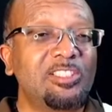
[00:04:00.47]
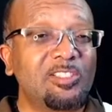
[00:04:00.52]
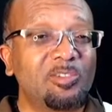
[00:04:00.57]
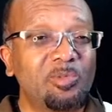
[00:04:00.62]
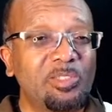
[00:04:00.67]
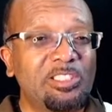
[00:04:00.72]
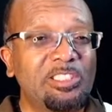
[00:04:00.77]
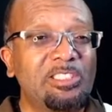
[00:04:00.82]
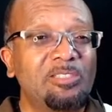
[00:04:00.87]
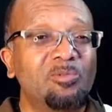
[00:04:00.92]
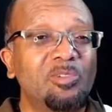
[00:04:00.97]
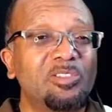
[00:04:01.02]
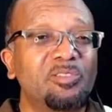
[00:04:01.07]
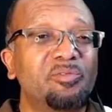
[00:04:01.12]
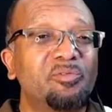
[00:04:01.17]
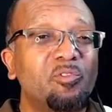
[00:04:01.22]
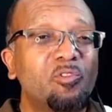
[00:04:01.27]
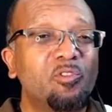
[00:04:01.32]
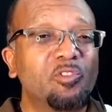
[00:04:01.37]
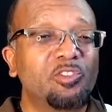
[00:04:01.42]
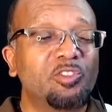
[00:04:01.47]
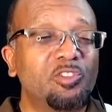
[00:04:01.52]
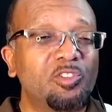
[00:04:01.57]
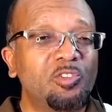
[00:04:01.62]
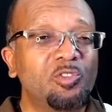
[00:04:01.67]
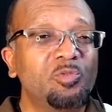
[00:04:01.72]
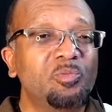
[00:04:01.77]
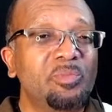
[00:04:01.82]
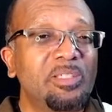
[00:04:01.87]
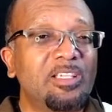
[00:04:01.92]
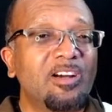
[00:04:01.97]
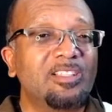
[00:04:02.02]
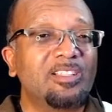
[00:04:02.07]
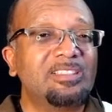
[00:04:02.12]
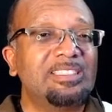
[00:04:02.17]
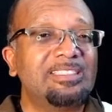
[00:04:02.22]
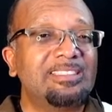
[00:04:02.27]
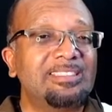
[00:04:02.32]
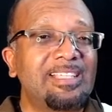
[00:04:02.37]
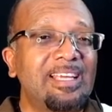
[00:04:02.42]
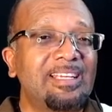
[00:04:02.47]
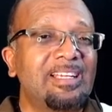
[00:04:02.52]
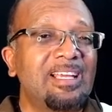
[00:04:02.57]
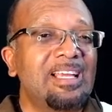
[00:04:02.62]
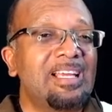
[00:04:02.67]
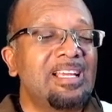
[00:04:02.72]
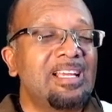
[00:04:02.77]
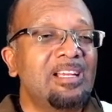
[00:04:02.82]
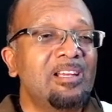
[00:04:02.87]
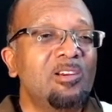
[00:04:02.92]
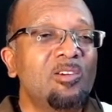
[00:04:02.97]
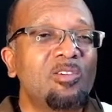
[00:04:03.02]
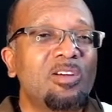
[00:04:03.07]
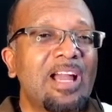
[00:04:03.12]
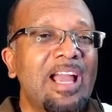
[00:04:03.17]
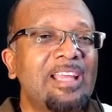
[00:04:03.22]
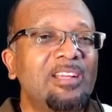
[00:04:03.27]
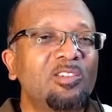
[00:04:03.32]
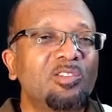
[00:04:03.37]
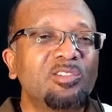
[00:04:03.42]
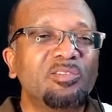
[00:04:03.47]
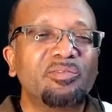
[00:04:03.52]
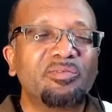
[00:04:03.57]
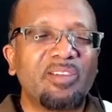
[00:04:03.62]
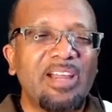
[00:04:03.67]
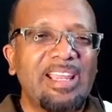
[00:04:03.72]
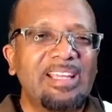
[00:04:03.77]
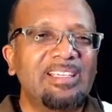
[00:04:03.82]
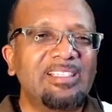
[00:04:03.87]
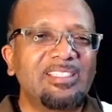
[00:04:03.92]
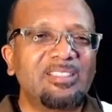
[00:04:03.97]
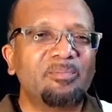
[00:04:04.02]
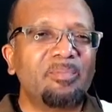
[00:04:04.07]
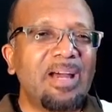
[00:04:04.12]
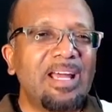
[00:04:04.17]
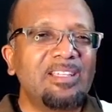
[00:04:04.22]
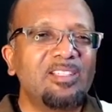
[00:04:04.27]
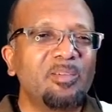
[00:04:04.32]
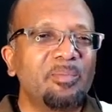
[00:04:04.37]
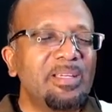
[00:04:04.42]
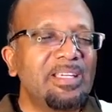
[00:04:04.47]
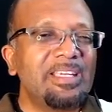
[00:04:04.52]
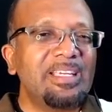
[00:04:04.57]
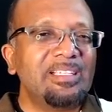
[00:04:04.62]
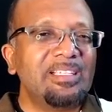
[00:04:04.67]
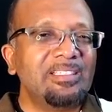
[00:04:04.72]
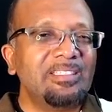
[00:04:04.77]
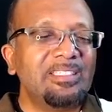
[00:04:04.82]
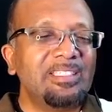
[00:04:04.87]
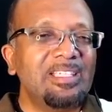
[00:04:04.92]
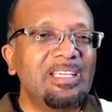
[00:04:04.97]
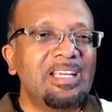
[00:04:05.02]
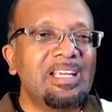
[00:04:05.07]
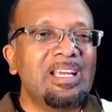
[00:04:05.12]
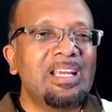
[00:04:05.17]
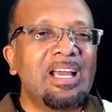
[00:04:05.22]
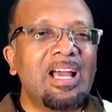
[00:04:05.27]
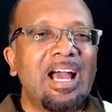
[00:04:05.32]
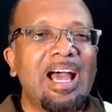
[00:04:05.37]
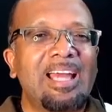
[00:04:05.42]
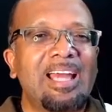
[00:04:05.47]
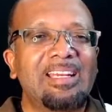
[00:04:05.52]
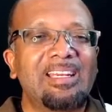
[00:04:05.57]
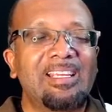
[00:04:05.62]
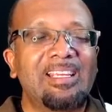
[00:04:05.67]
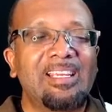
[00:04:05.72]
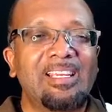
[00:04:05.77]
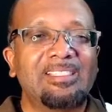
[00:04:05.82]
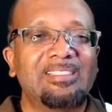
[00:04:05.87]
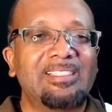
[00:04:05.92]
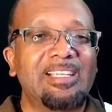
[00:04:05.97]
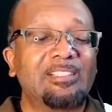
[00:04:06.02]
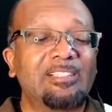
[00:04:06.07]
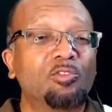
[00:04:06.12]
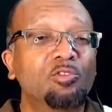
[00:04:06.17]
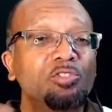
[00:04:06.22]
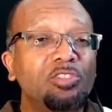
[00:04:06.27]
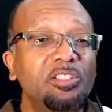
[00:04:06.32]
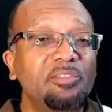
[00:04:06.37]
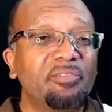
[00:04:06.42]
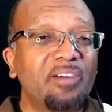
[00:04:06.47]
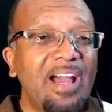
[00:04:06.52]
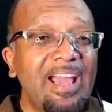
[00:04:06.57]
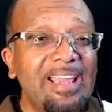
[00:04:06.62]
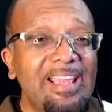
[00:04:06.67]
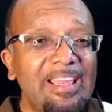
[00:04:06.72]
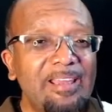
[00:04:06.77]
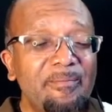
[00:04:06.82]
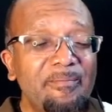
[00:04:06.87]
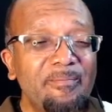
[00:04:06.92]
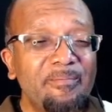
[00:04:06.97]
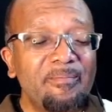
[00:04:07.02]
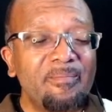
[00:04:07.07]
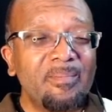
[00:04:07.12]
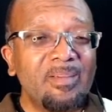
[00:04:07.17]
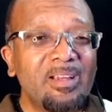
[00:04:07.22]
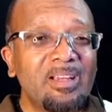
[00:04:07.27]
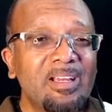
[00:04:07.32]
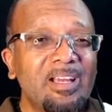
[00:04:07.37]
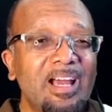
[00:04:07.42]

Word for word: Jesus, which he was forced to do because he said, Look, I don't find this man to be guilty. And they said, Crucify him.